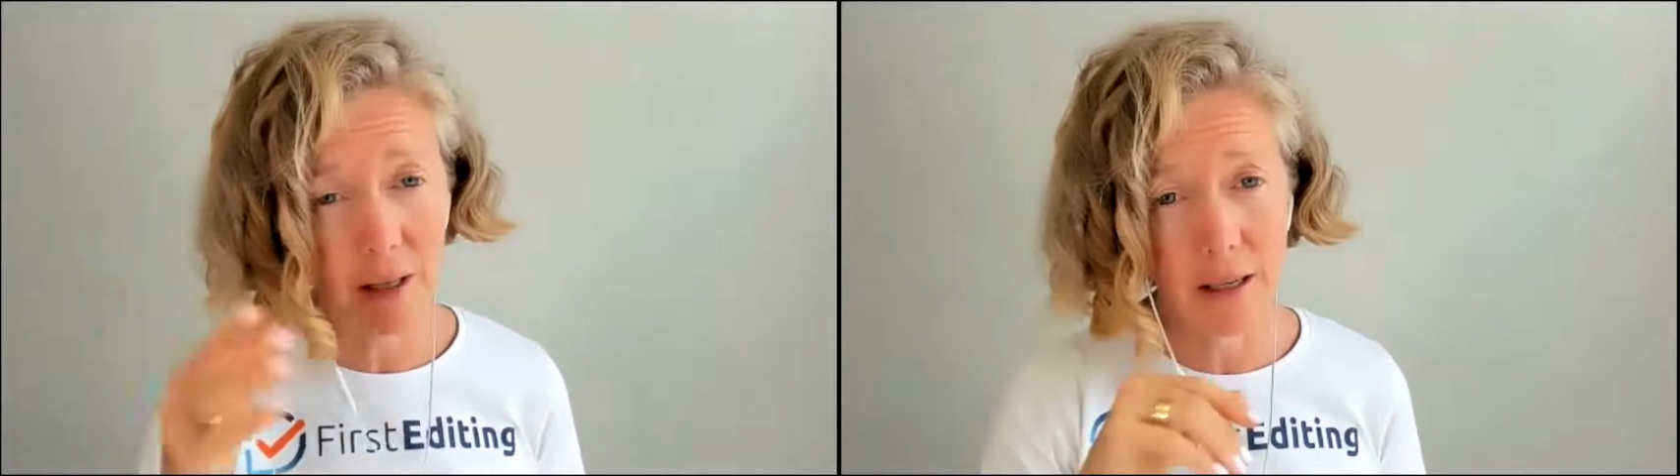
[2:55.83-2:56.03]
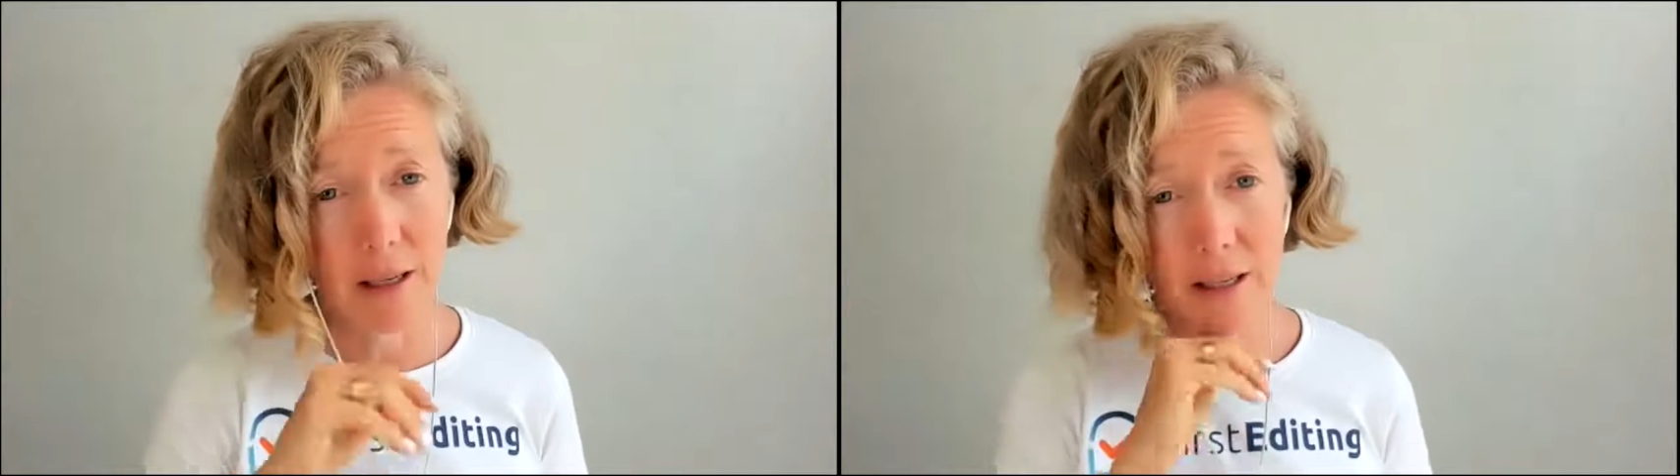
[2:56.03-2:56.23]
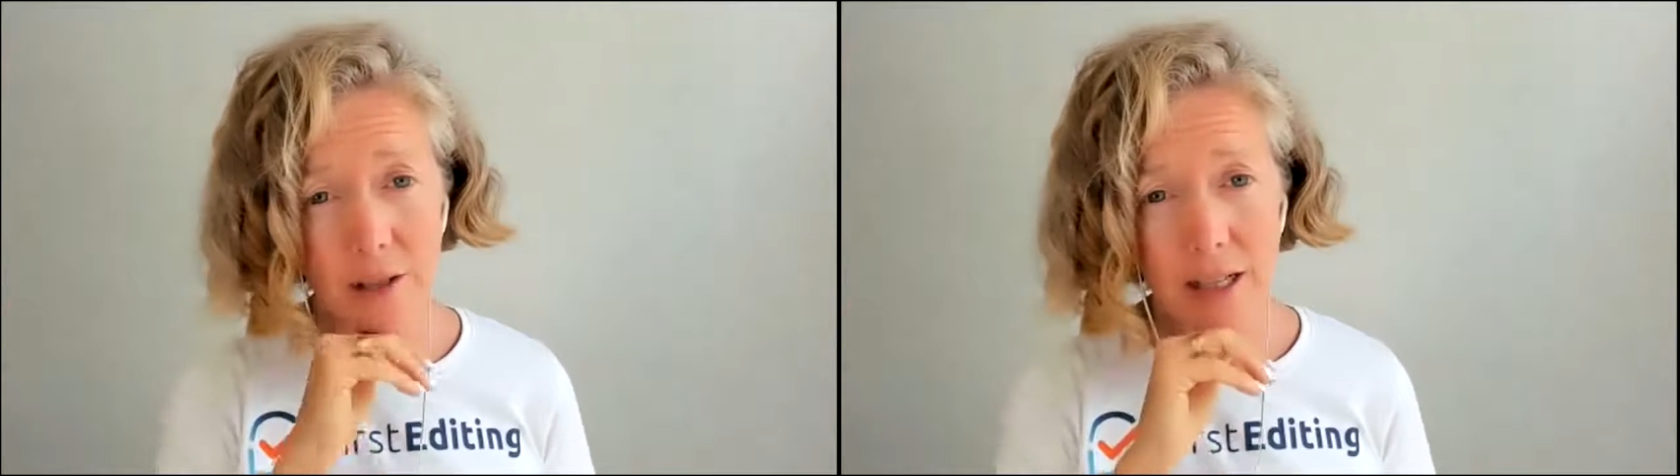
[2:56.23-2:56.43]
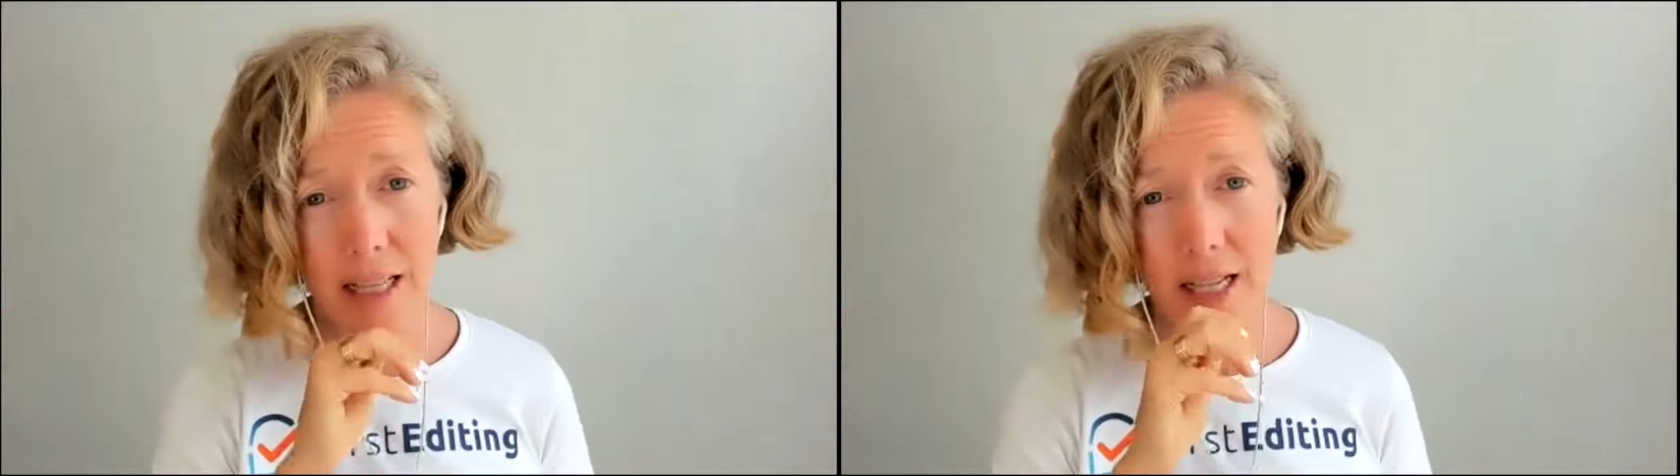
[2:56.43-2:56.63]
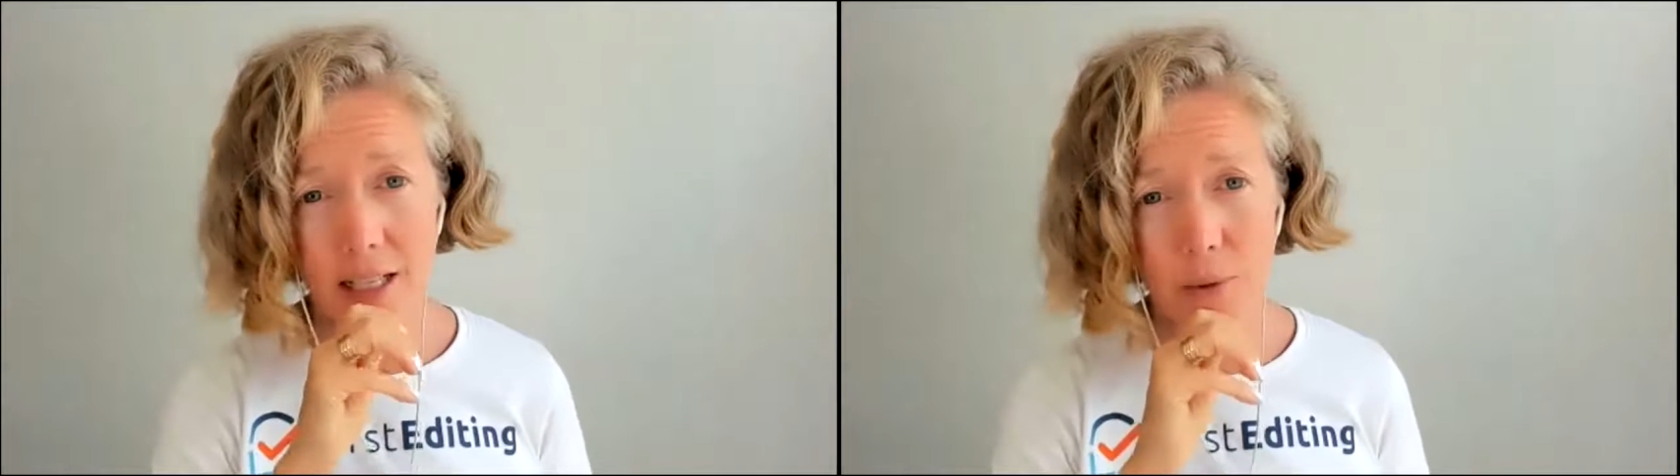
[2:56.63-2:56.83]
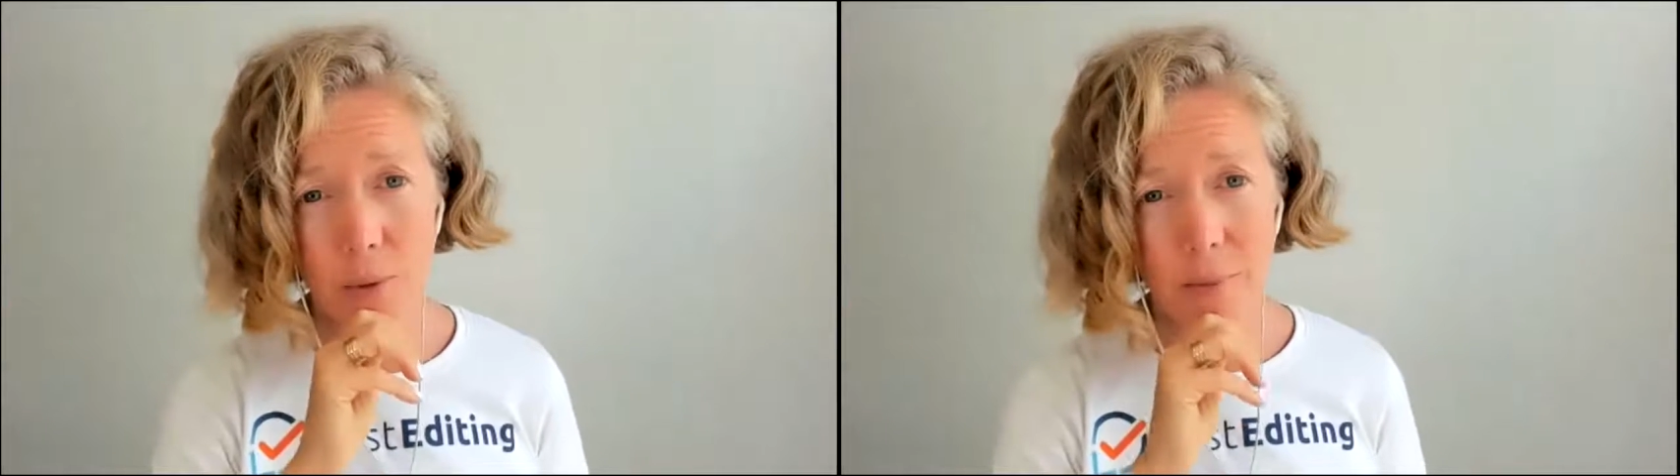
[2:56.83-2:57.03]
Is there anything else that we